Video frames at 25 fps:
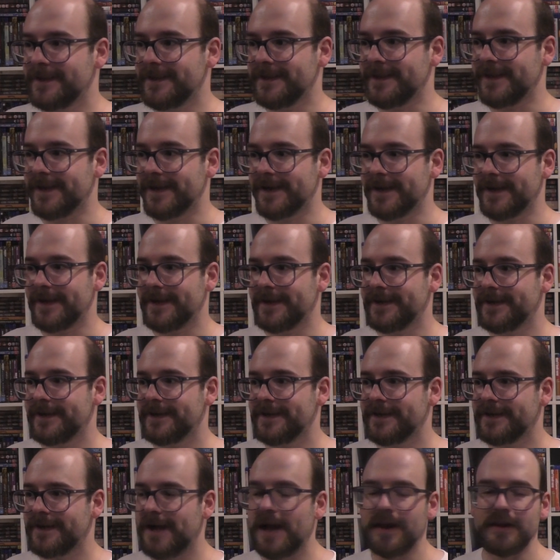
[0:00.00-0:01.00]
Yeah,
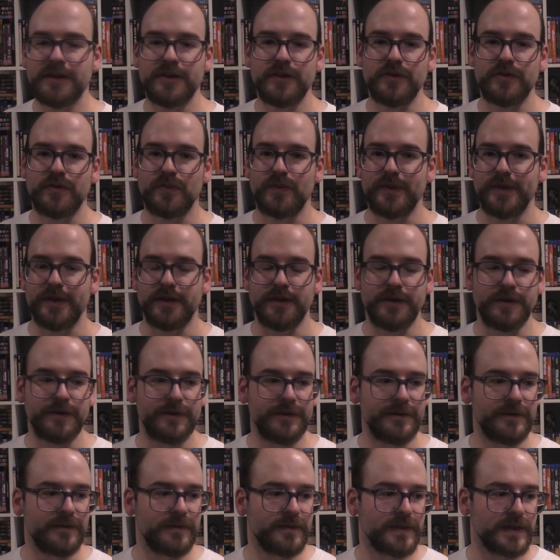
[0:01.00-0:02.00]
I don't know, it's weird.
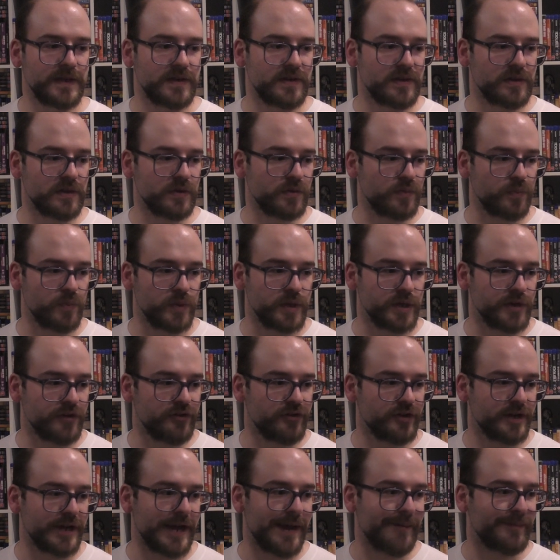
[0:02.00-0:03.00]
There's a lot of weird
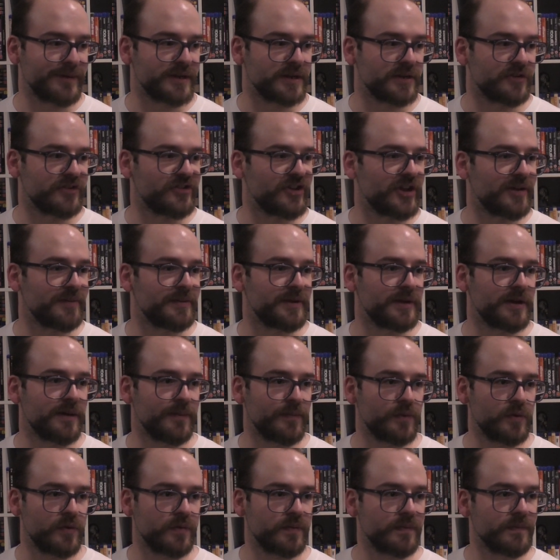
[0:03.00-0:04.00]
shit happening at JB.
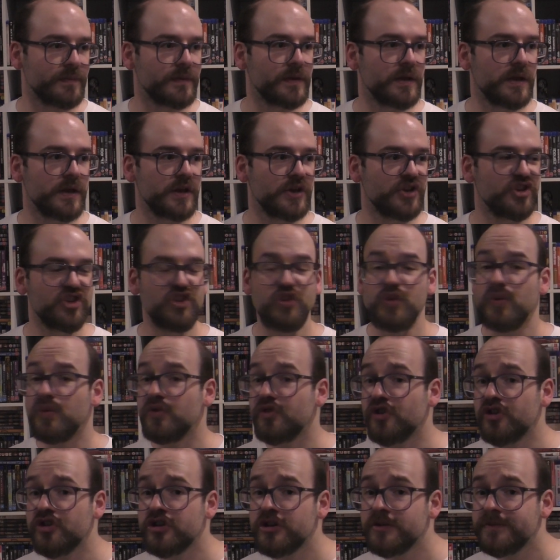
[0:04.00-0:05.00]
I'm not
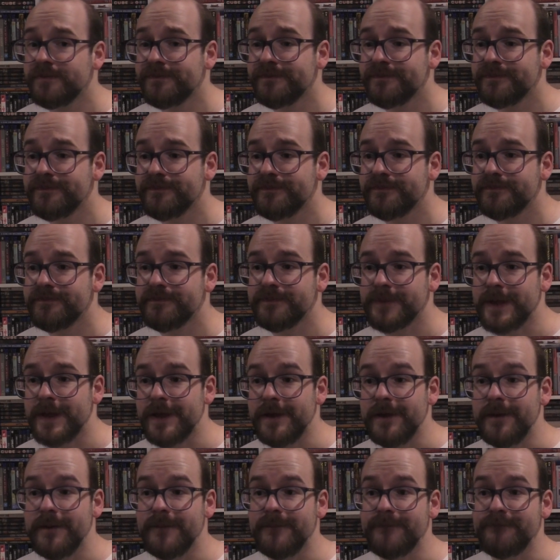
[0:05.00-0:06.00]
huge on it,
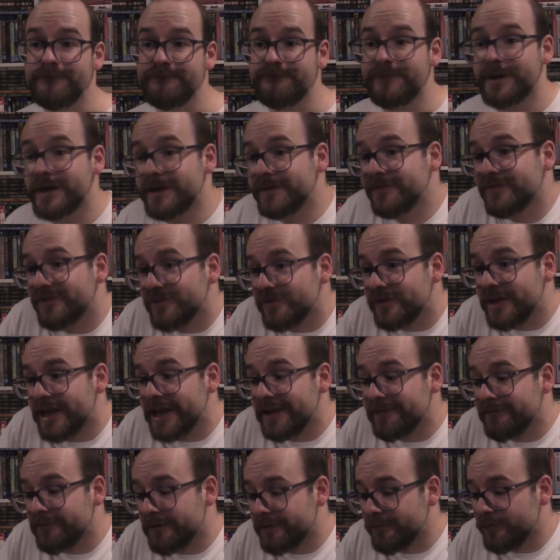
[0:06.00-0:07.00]
but I'm still
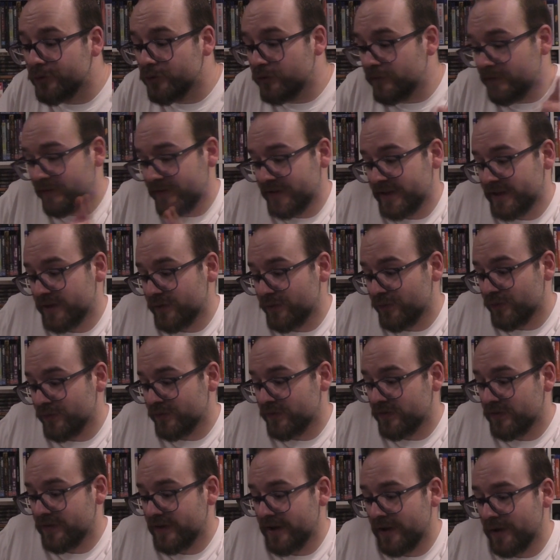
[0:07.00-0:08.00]
getting my movies and they're
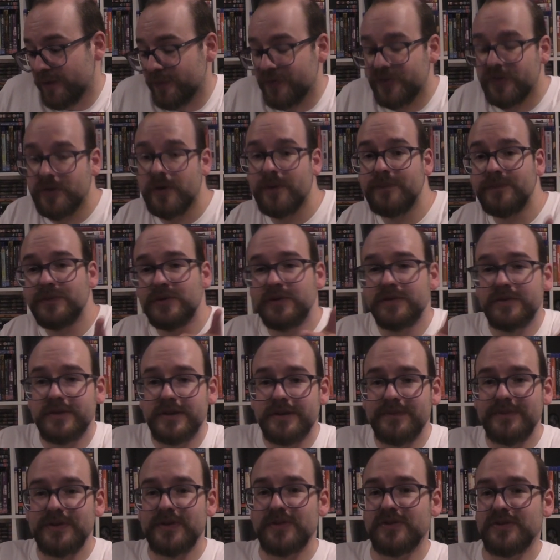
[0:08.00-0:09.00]
on sale. So
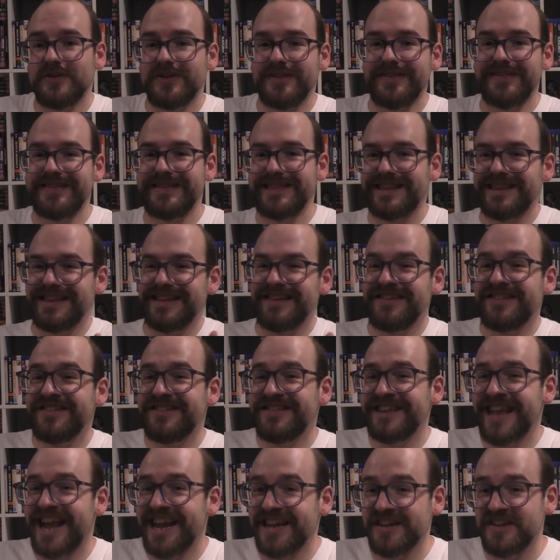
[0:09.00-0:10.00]
I'm not
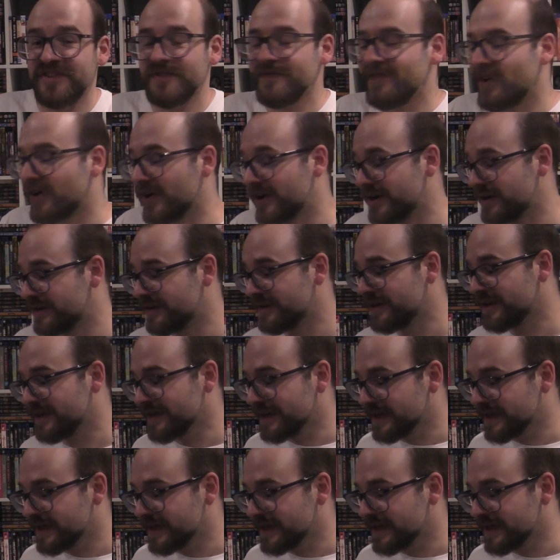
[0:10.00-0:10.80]
dissatisfied.